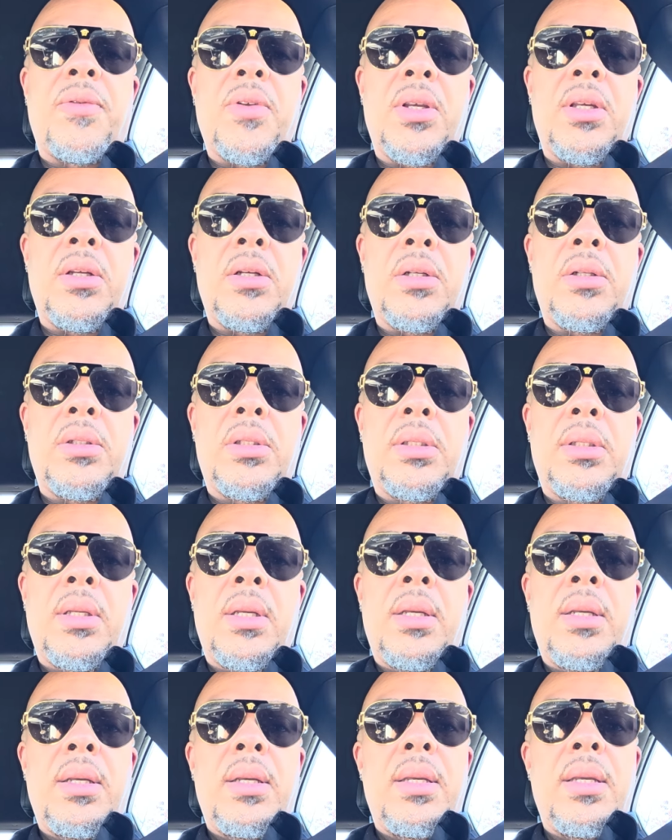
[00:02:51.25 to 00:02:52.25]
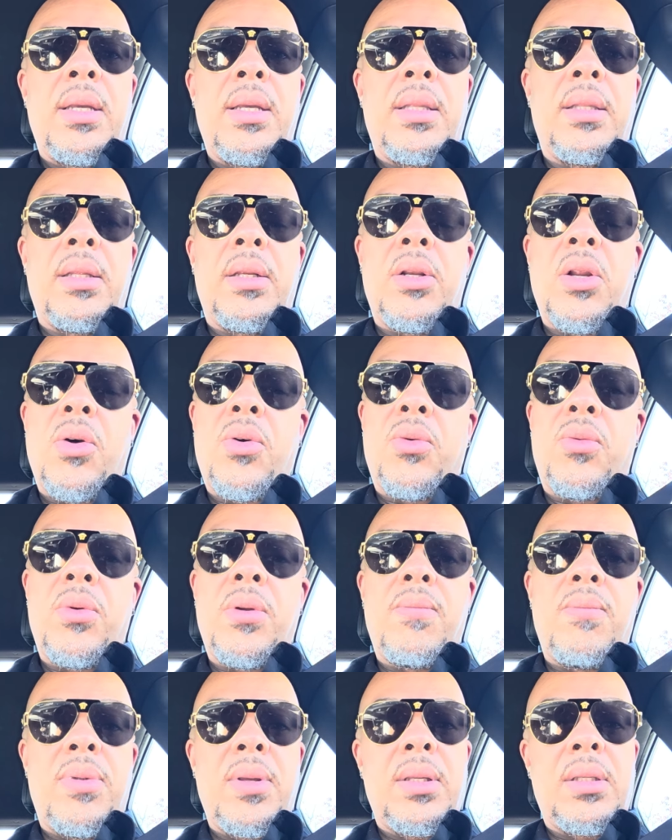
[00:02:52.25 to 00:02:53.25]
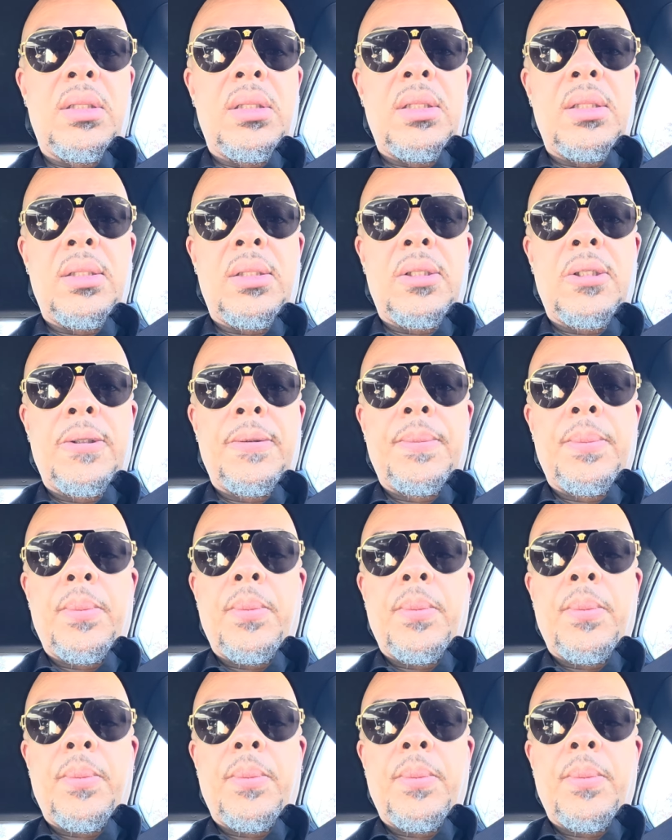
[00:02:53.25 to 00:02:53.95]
figures in the notary business.